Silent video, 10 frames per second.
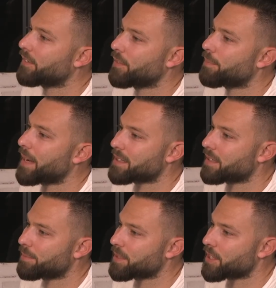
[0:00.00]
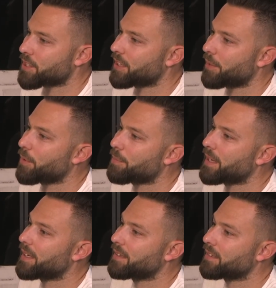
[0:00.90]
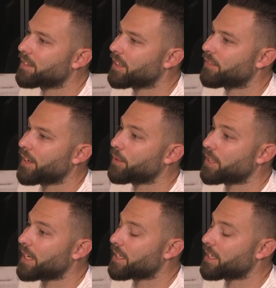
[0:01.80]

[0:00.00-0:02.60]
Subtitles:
better position they would be if they were lending